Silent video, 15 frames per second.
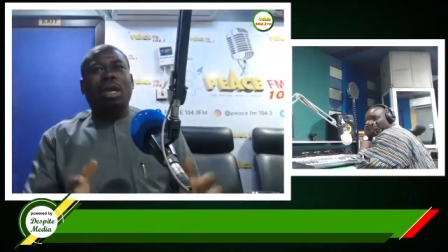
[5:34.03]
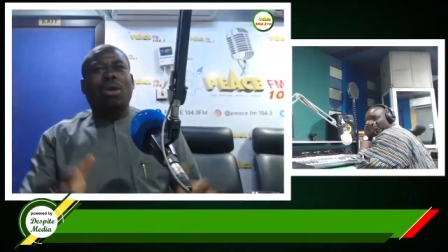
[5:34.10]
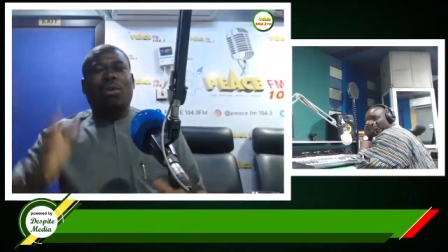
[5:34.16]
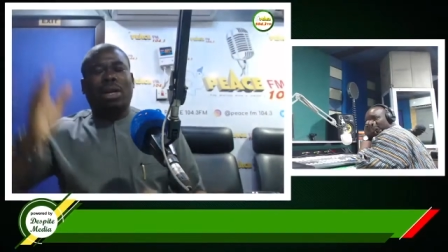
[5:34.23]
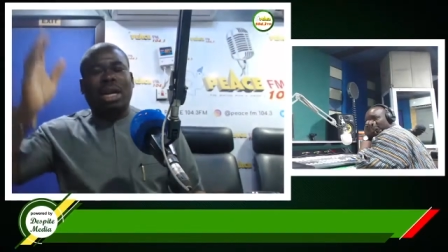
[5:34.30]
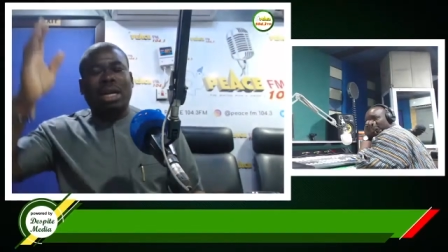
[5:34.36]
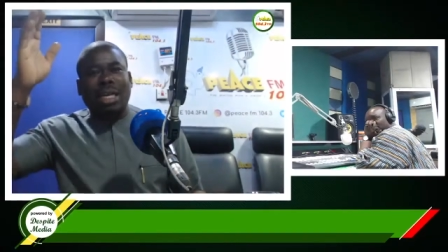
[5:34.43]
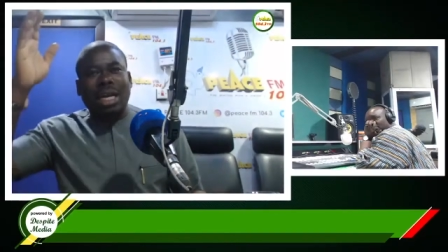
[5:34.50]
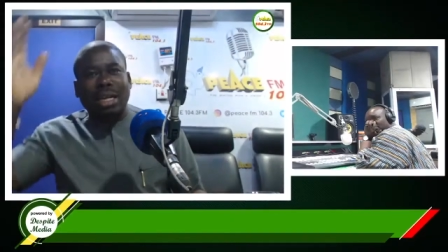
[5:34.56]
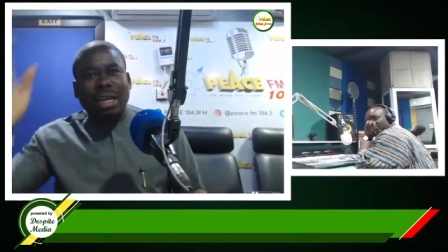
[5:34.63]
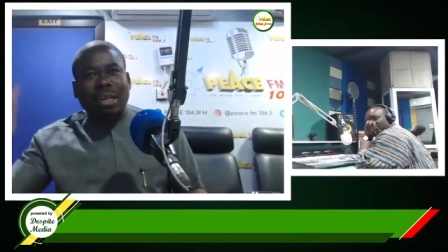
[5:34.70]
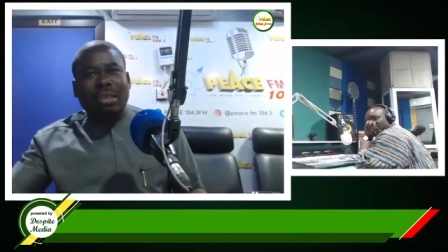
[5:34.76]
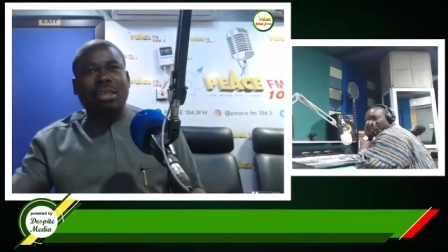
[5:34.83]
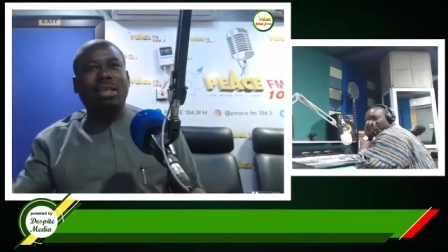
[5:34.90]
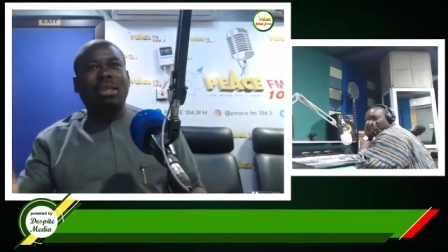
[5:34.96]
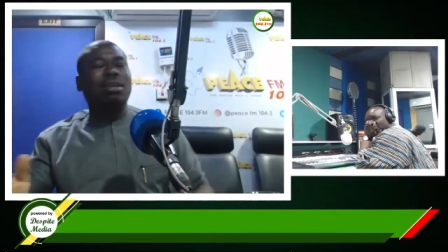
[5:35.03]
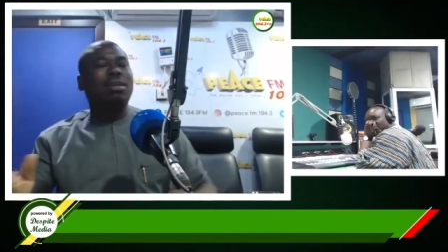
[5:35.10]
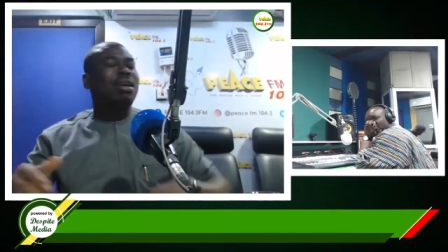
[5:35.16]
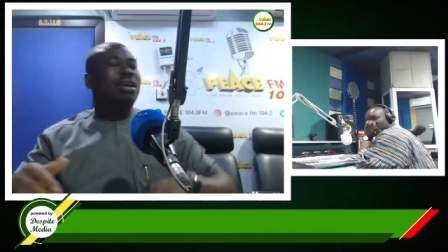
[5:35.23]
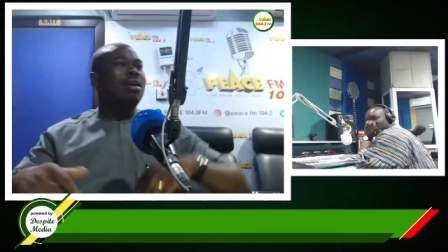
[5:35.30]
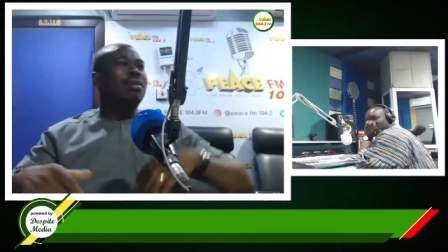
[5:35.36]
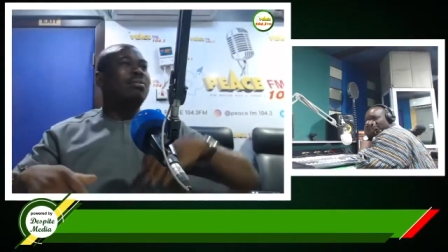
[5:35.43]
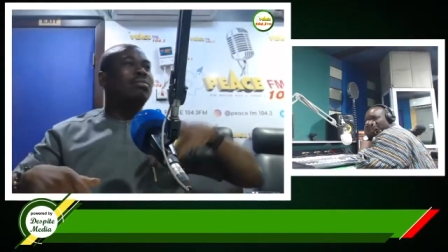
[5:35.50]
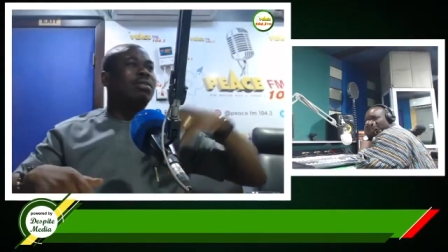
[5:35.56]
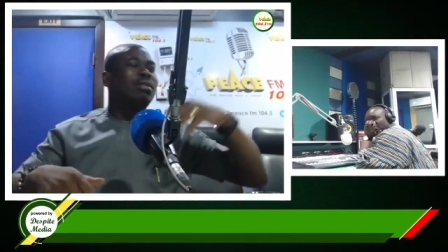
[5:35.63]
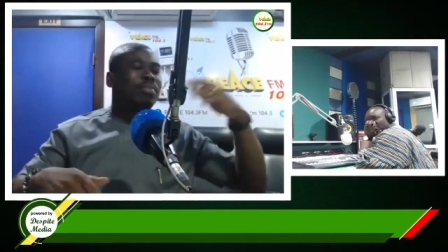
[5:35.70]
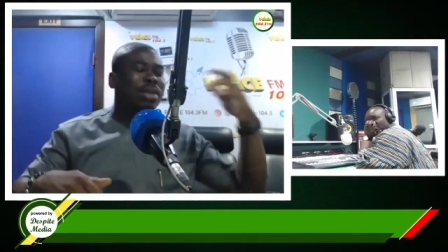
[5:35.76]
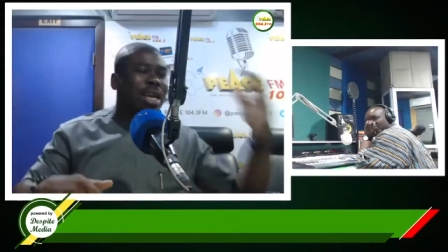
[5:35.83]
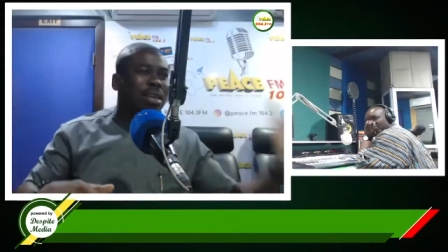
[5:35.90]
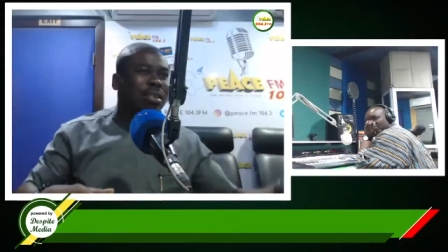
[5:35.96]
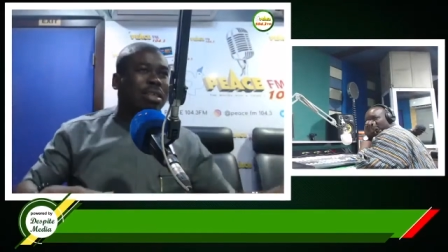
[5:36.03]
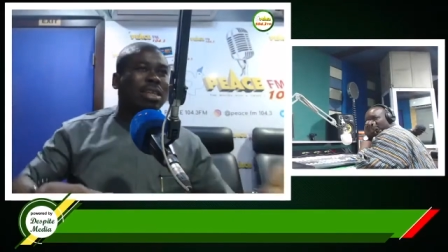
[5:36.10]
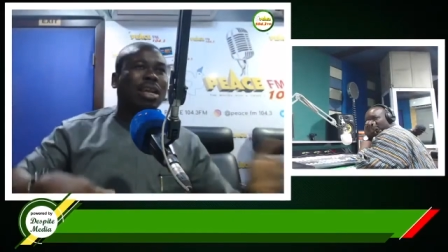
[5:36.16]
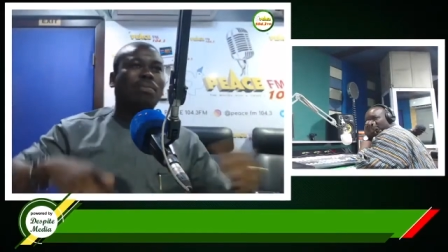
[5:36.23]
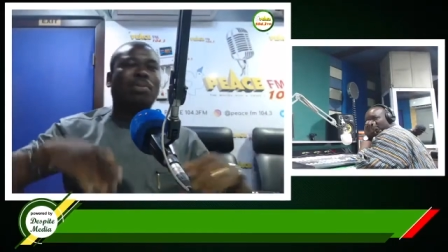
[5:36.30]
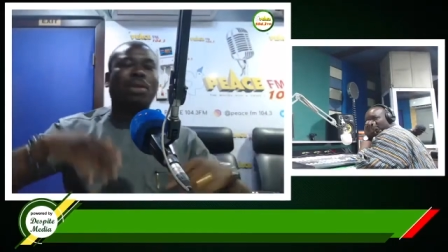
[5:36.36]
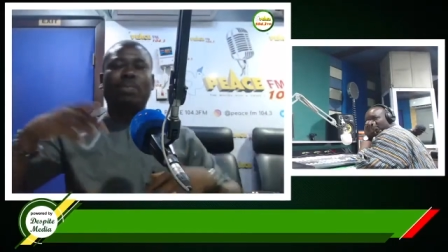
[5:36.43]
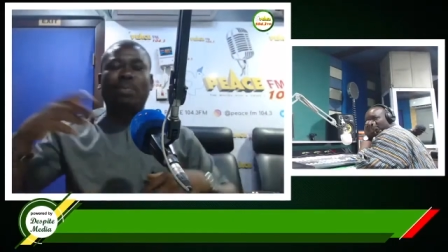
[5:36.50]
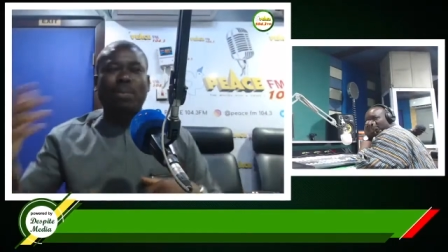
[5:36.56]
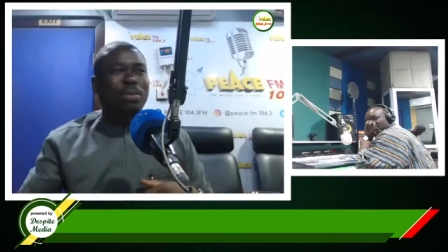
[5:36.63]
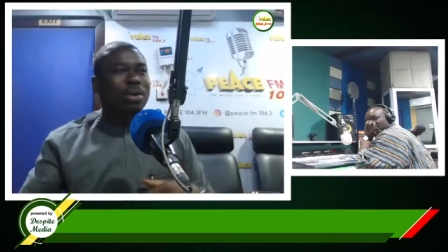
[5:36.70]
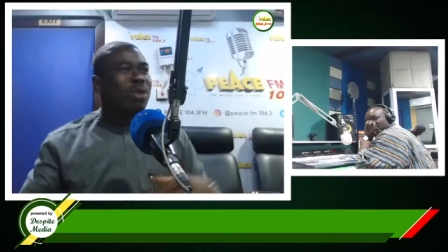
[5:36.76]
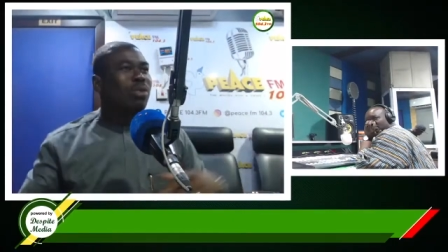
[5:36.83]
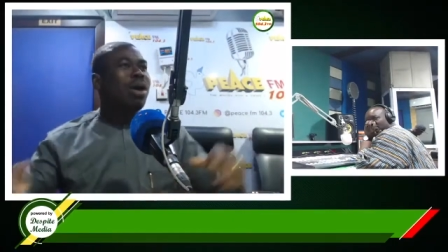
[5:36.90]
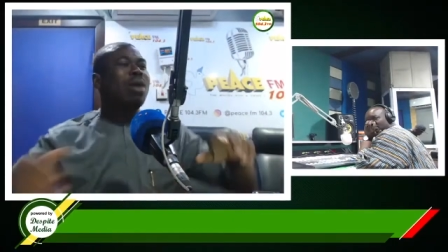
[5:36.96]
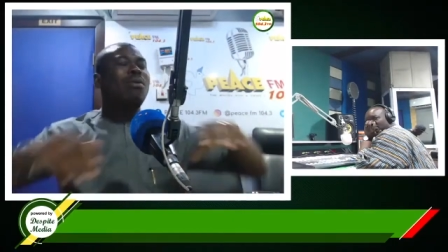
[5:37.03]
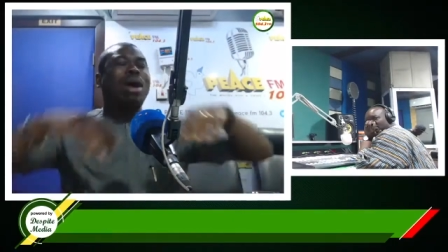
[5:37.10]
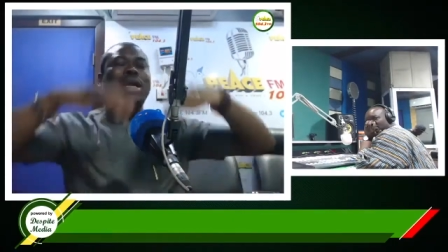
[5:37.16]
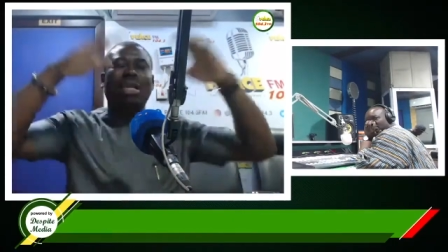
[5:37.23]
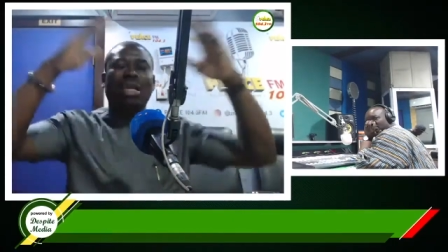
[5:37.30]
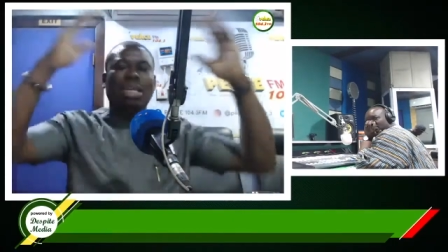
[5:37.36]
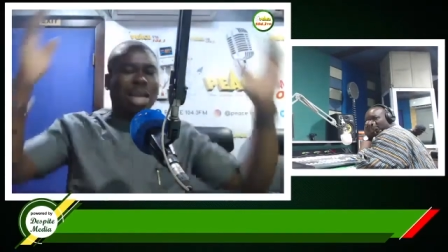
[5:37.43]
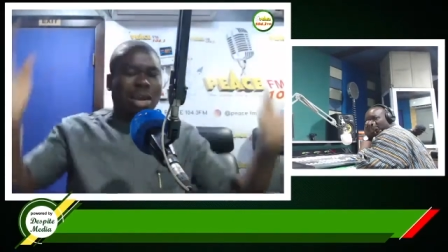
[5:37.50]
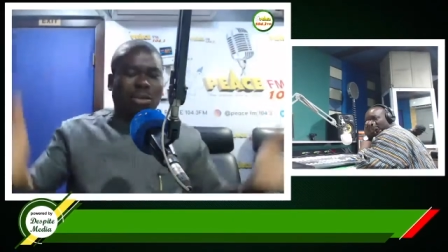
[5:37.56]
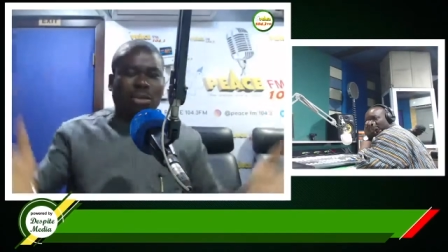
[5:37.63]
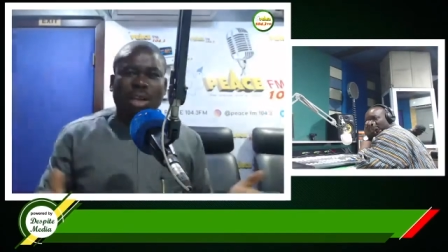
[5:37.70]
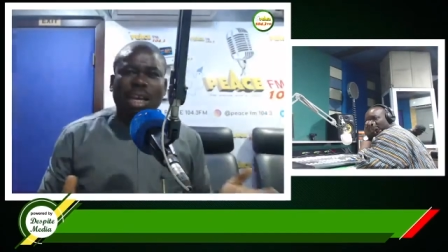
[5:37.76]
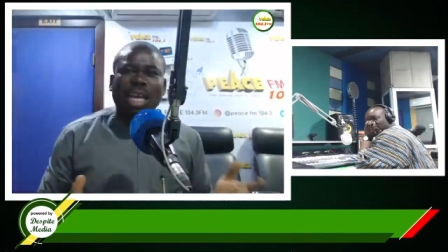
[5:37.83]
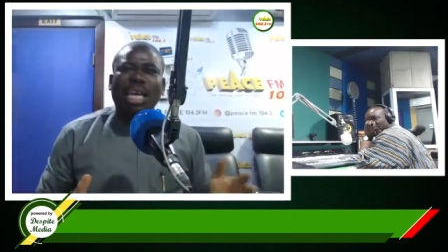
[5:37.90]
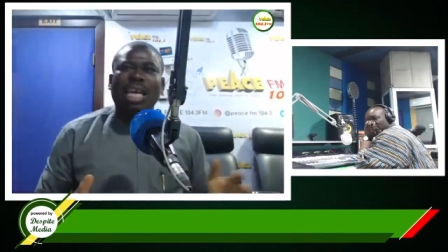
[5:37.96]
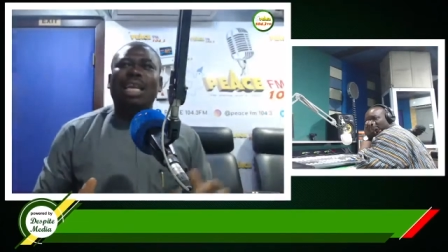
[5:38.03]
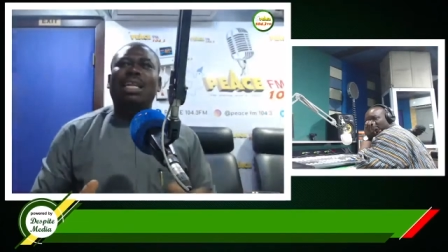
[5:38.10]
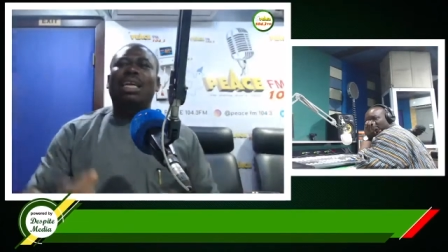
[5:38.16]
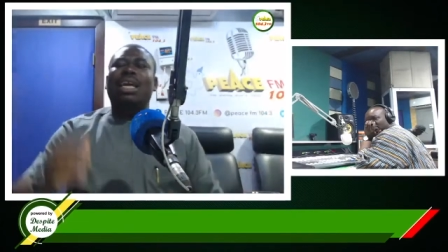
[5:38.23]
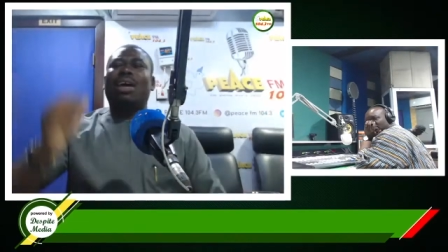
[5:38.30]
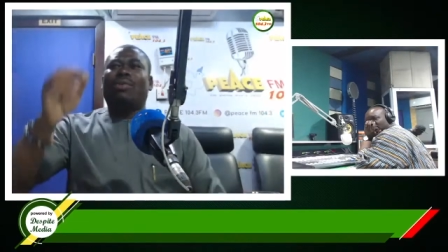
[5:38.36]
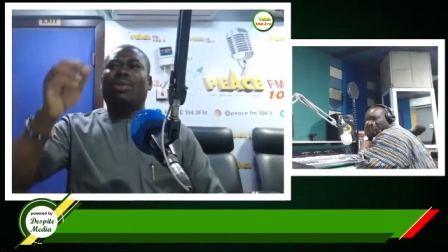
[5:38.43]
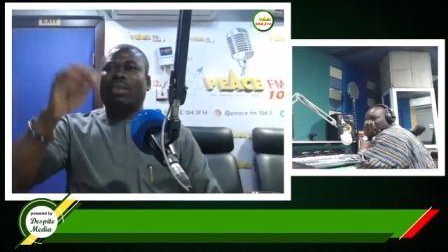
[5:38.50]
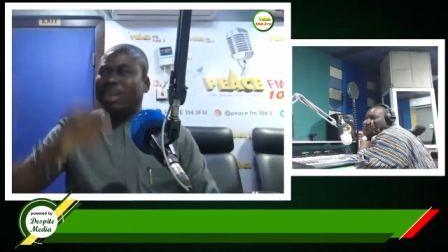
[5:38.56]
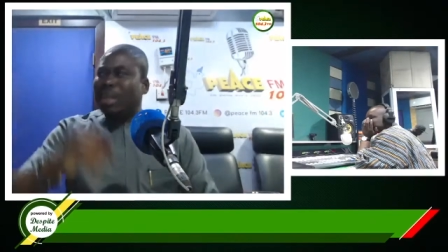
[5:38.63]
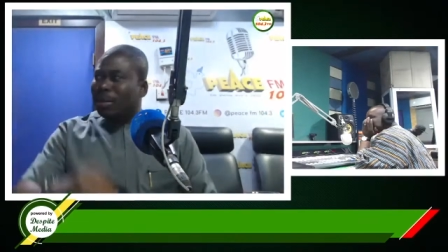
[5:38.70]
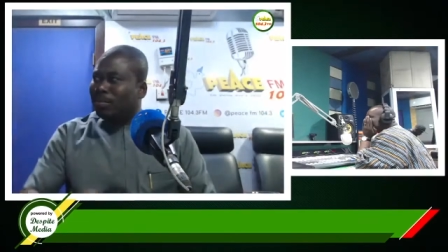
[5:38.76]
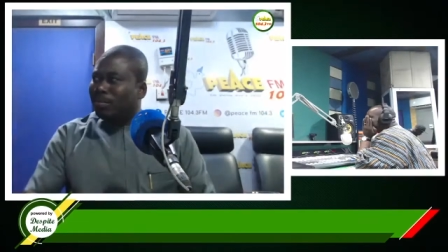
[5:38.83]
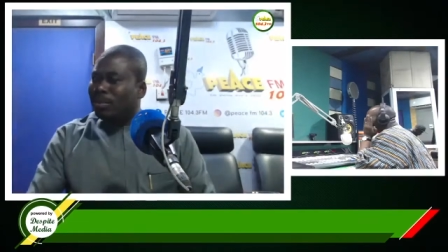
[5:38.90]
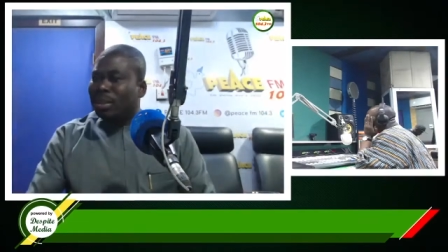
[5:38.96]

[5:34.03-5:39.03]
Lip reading: whether the NDC, the PNC, the PPP, one whining, you know. Now you have to